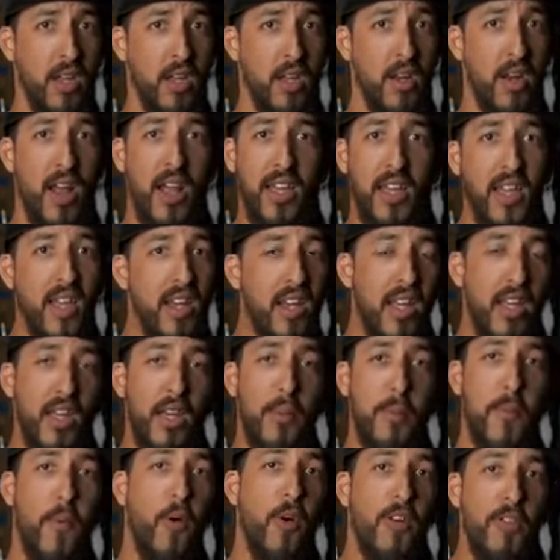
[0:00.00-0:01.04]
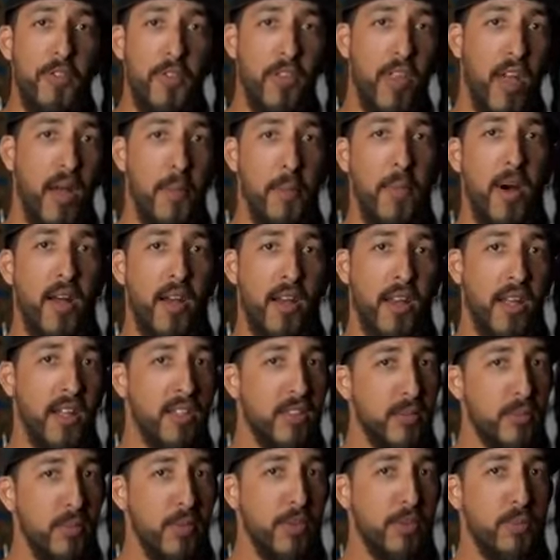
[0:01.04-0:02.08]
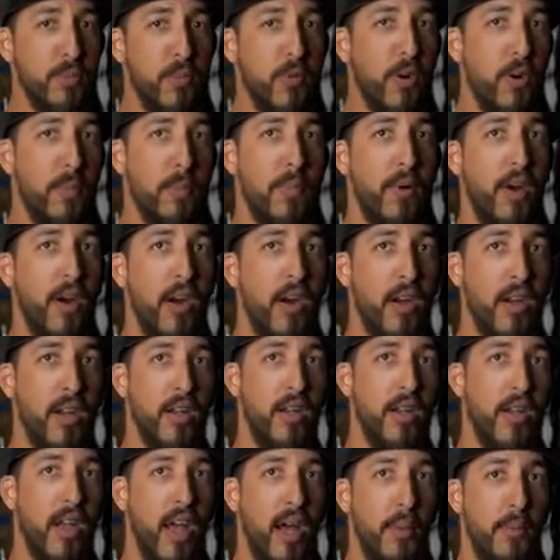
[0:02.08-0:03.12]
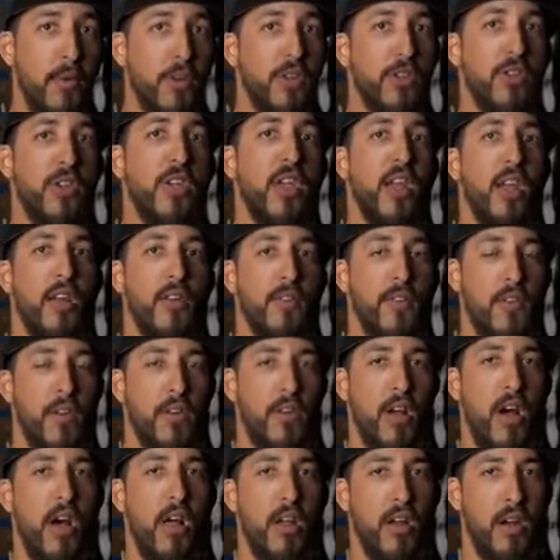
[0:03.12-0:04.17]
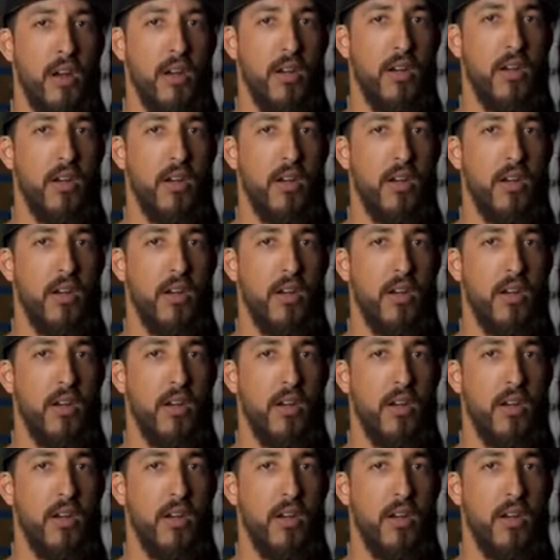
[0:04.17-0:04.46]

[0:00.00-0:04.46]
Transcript: You're not getting any more for that money. That's the most important part. How much are you getting for your dollar?